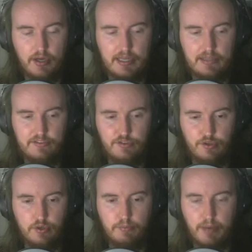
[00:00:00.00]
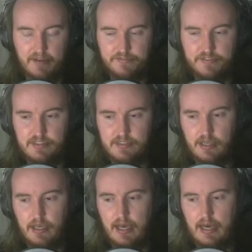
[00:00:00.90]
into buffs
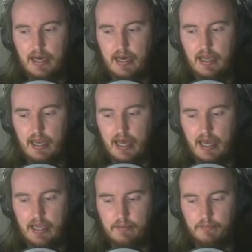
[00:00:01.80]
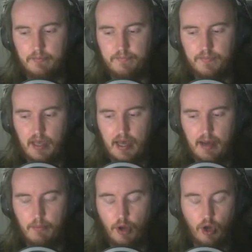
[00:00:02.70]
like
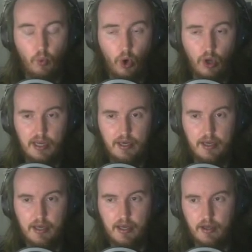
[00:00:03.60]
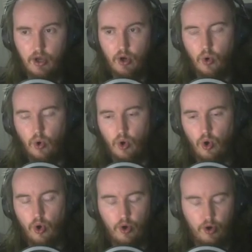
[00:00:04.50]
Murloc War Leader,
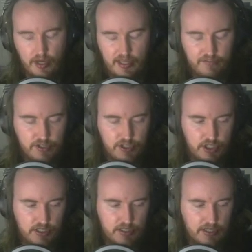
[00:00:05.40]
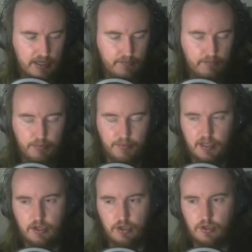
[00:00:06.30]
or even just
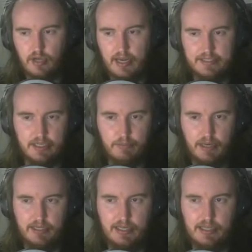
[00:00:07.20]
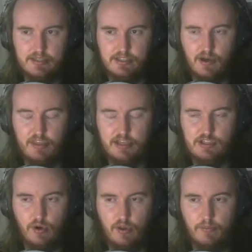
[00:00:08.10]
the good old classic Bloodlust. So I think
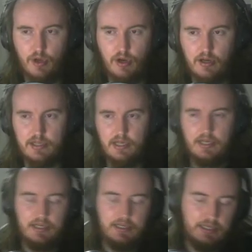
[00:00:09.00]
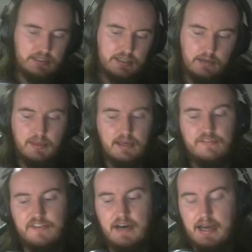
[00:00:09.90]
Soul of the Murloc is going to be a
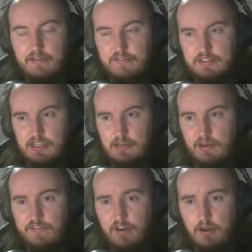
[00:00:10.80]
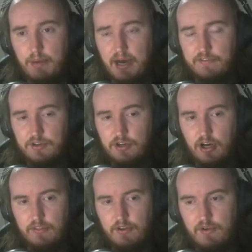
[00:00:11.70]
5. It's going to be a very powerful
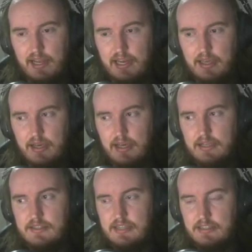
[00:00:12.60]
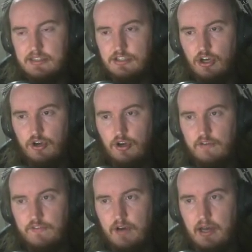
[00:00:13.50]
card that really sets the tone
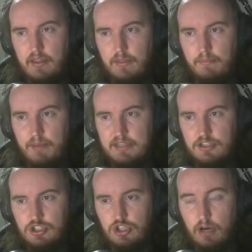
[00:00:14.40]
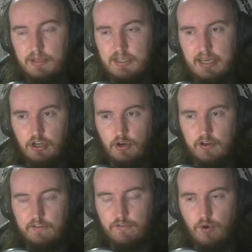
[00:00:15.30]
of the best Shaman deck
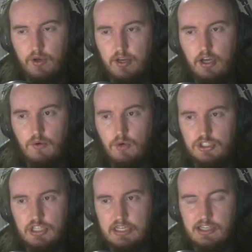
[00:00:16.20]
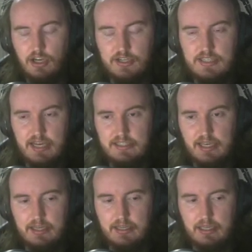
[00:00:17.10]
going forward, which, as long as that
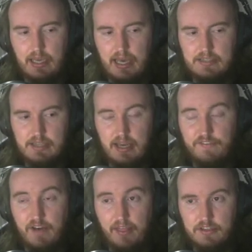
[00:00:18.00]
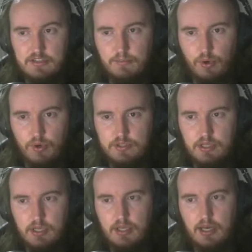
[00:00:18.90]
deck has enough other
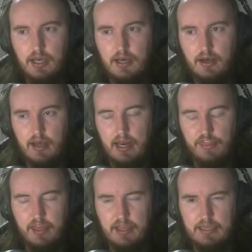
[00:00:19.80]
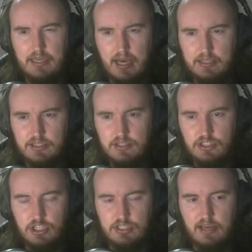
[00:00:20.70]
support, and I think it does
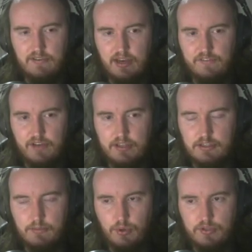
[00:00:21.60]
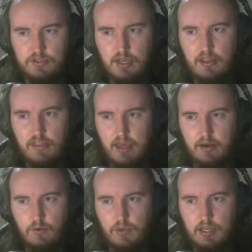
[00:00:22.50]
just have enough other support,
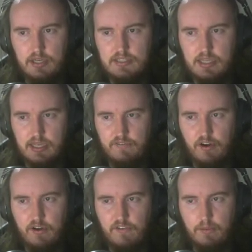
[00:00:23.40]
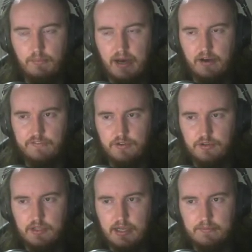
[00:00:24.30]
then we're going to see a very, very
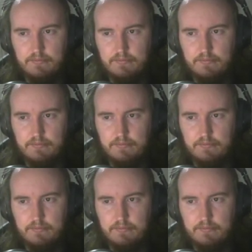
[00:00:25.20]
powerful